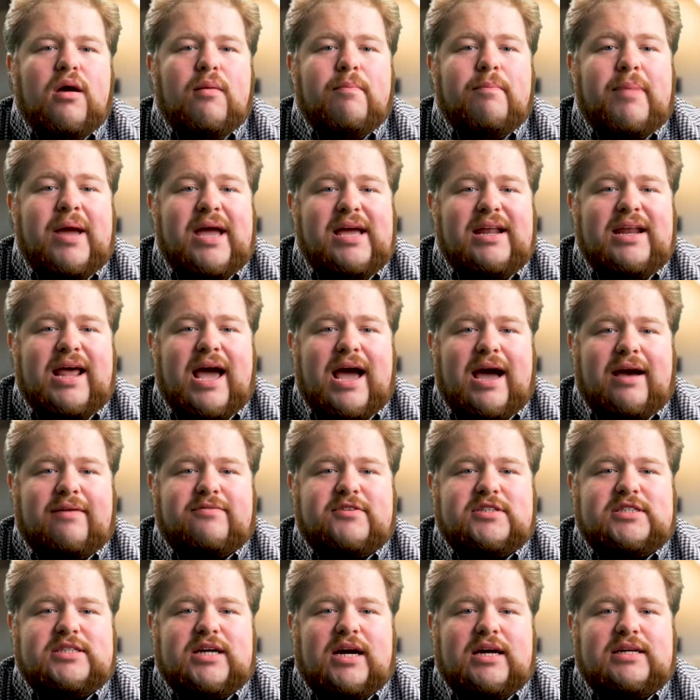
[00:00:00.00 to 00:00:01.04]
Paid
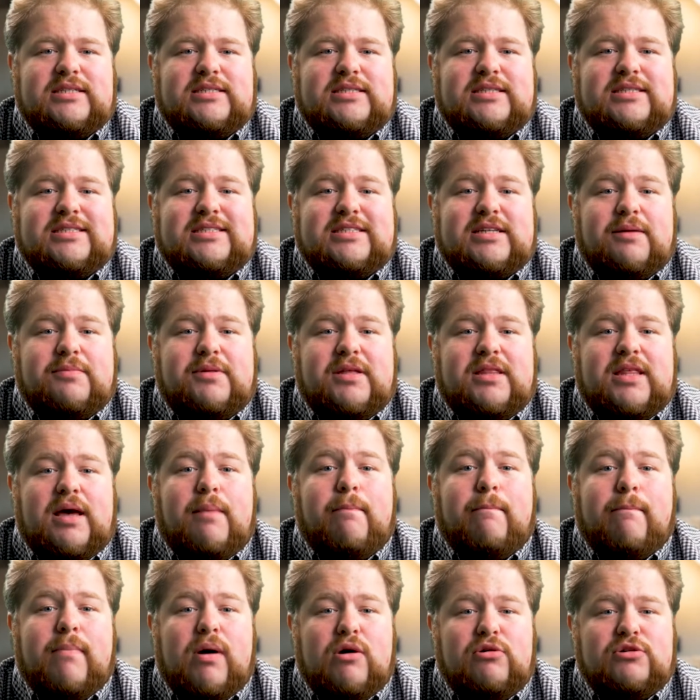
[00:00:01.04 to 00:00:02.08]
advertising is something that
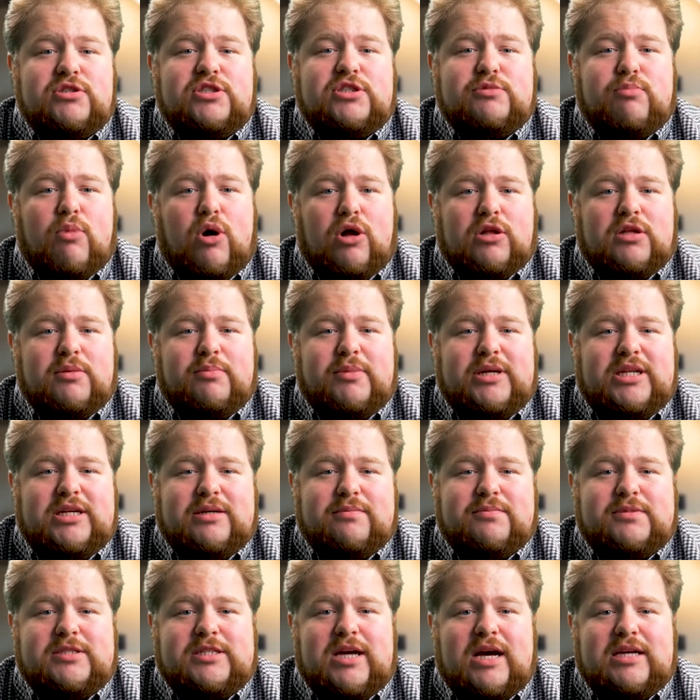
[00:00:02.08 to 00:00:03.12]
most small to
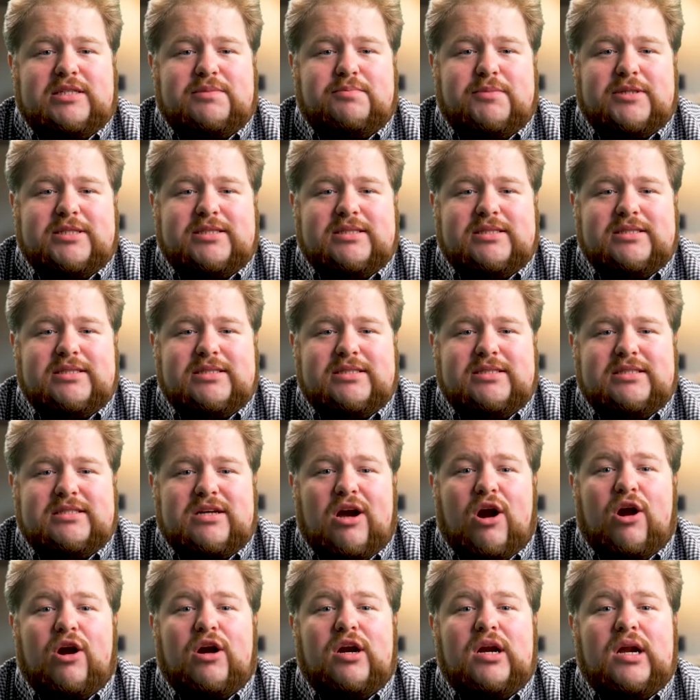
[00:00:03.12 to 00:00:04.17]
medium-sized businesses
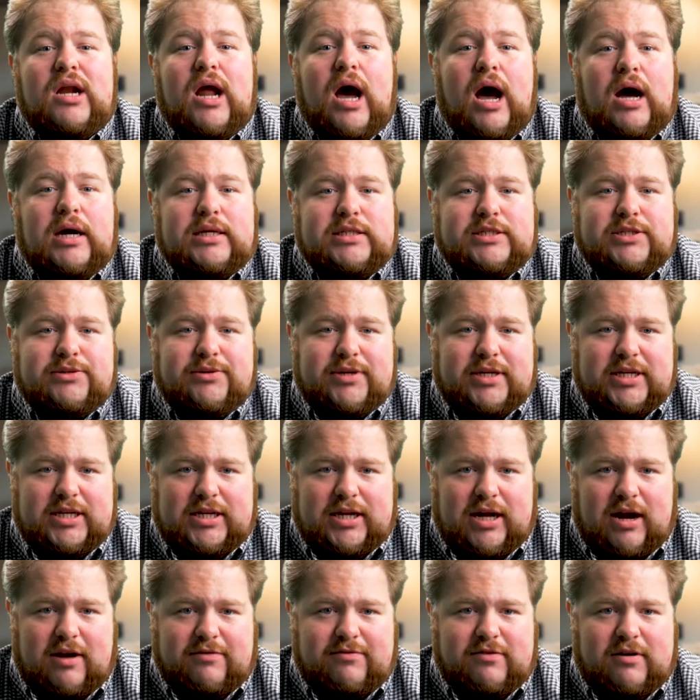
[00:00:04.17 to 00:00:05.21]
are not doing
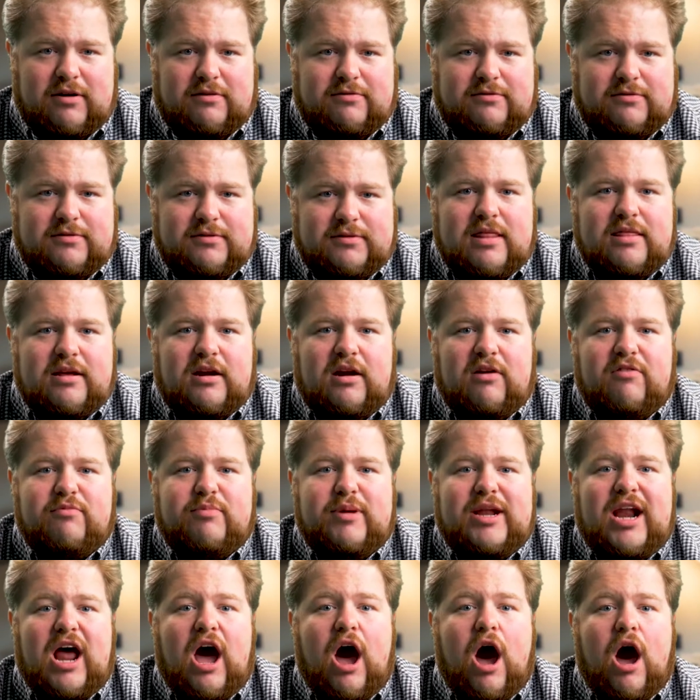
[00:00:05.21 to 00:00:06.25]
enough of. There have
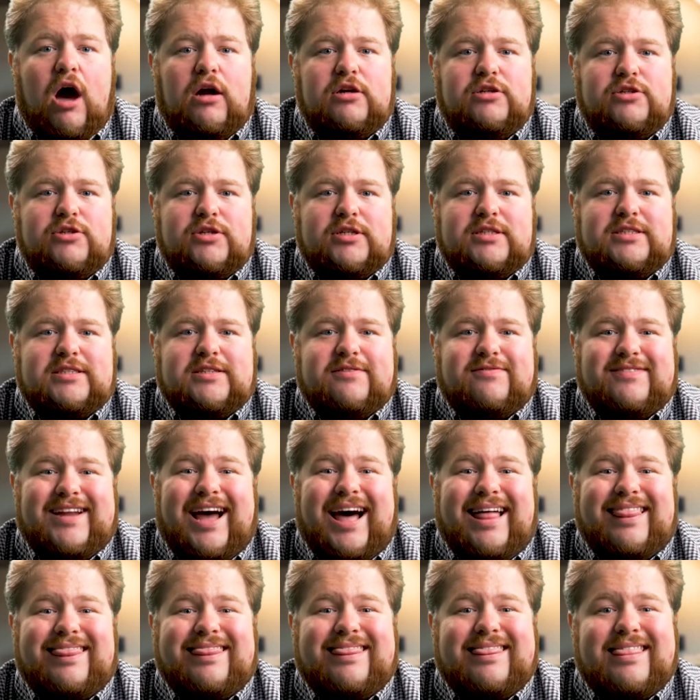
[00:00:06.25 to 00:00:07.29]
been hundreds, if
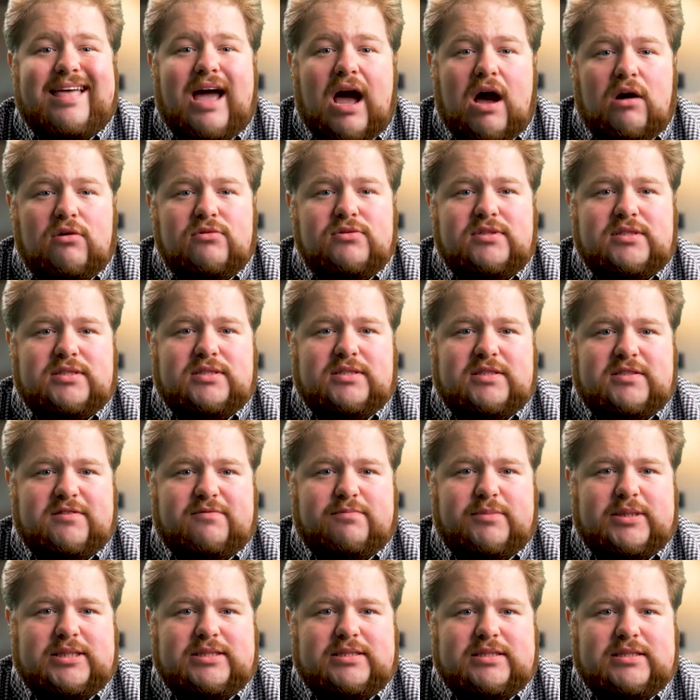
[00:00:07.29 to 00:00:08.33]
not thousands, of
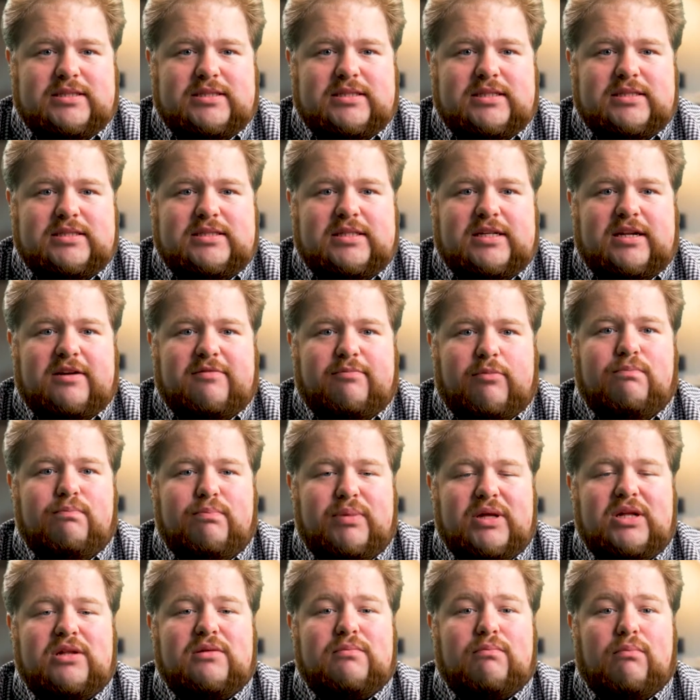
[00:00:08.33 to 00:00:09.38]
businesses that have
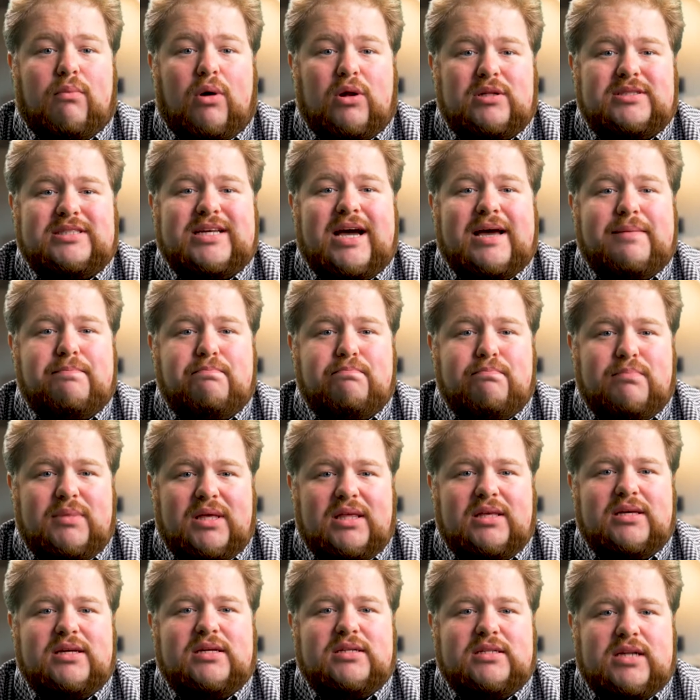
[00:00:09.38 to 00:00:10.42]
built
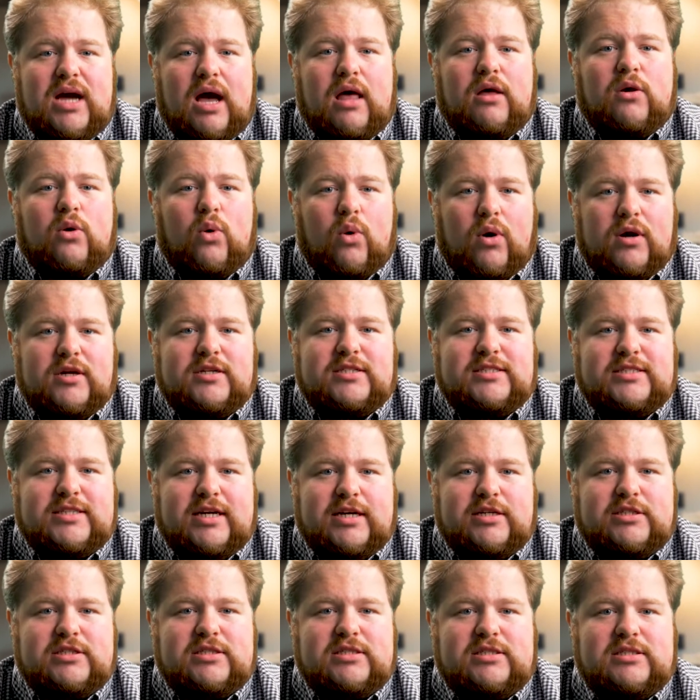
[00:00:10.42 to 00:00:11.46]
multi-million-dollar
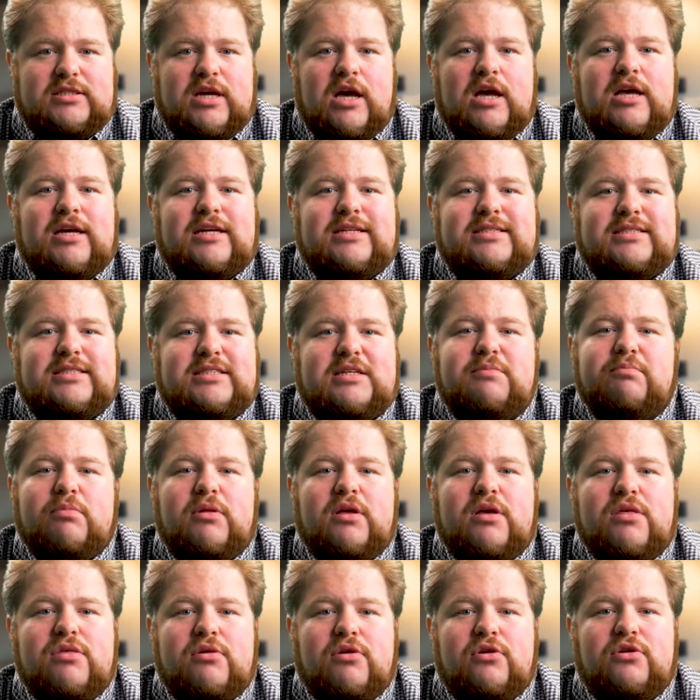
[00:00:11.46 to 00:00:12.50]
organizations
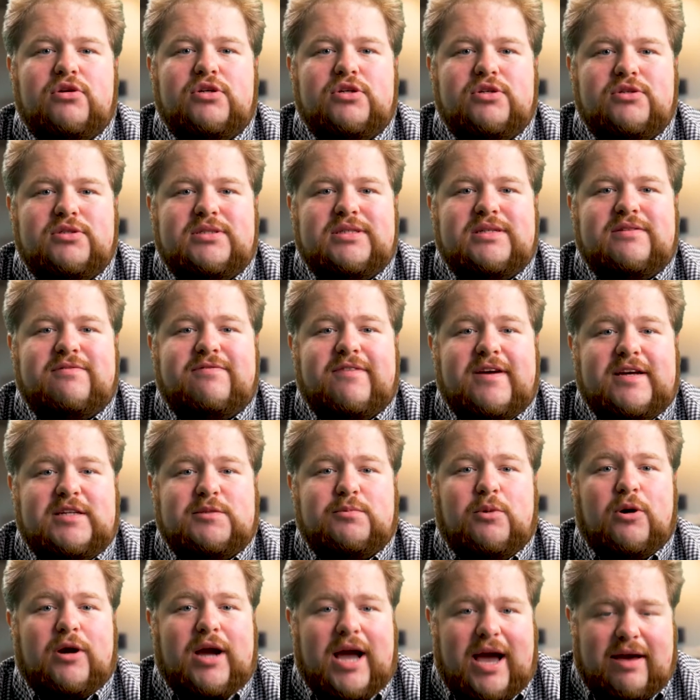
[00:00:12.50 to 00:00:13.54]
simply through using
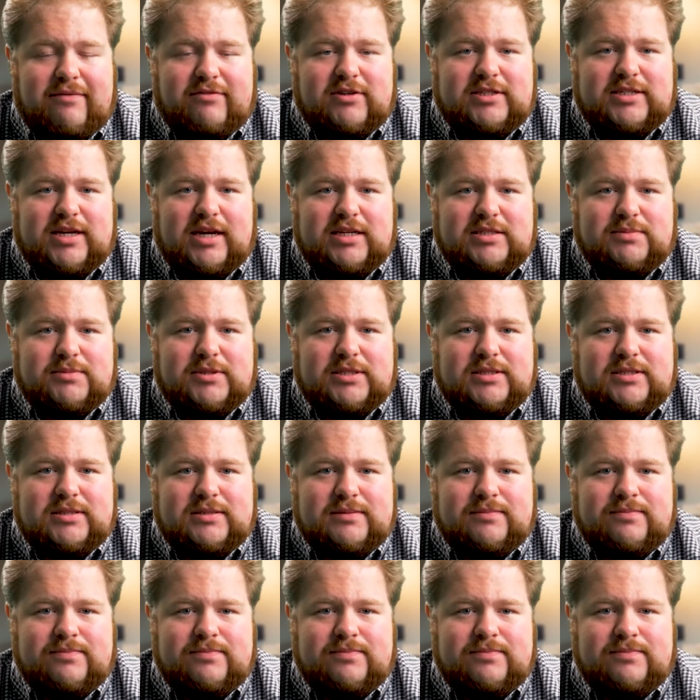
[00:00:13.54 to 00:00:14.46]
Facebook advertisements.